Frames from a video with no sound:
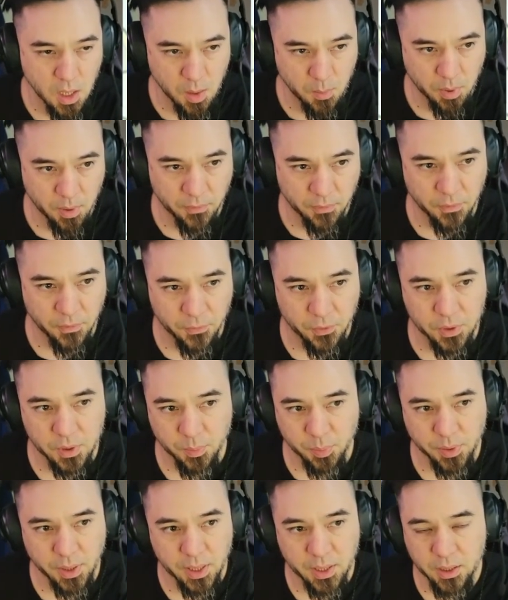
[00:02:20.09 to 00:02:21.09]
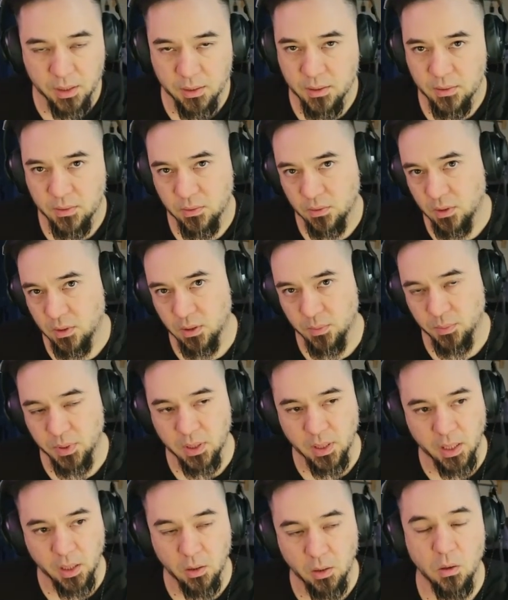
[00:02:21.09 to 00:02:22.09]
But if you're free to play, this is gonna be
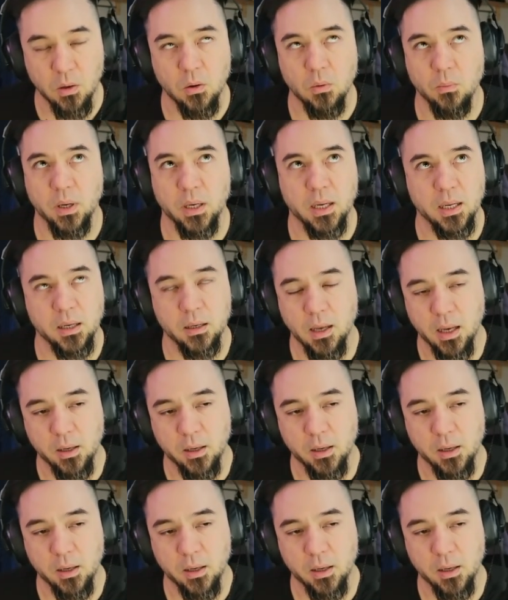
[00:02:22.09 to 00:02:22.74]
like, oh my god,